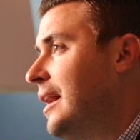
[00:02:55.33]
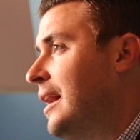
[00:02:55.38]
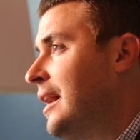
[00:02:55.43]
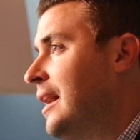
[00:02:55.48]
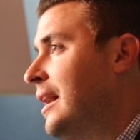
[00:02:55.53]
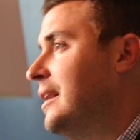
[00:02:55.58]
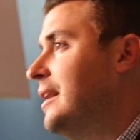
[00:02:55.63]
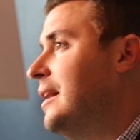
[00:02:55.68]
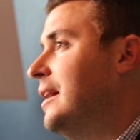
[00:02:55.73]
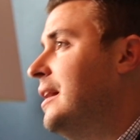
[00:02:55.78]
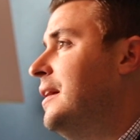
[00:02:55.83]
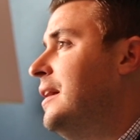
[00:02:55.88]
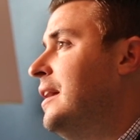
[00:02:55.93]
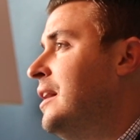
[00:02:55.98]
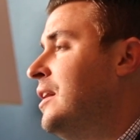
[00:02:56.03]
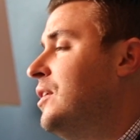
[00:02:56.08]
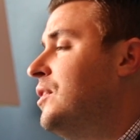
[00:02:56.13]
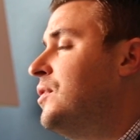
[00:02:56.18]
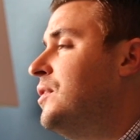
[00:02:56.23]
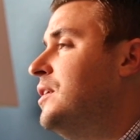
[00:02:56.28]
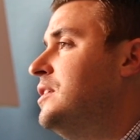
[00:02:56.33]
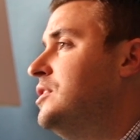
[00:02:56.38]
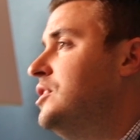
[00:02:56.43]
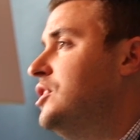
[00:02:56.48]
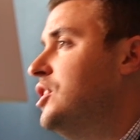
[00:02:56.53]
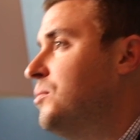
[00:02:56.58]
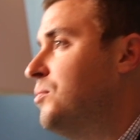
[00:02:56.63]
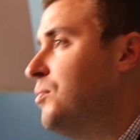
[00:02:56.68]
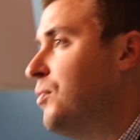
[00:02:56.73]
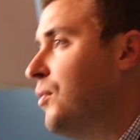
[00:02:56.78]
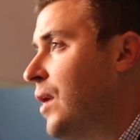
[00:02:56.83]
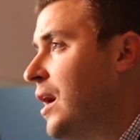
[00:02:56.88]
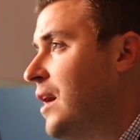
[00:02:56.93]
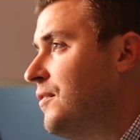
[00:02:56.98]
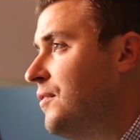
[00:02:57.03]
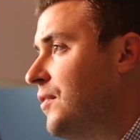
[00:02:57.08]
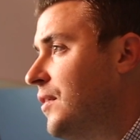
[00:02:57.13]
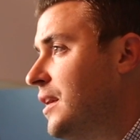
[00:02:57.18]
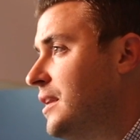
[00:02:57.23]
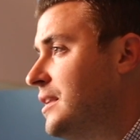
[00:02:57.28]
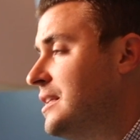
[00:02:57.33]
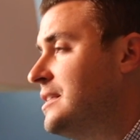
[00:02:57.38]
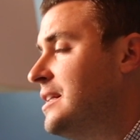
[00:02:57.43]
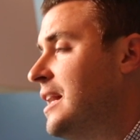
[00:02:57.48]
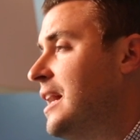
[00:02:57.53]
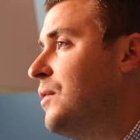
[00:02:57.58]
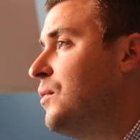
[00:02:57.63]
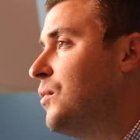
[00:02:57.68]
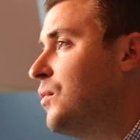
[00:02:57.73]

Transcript: and increase your bravery to take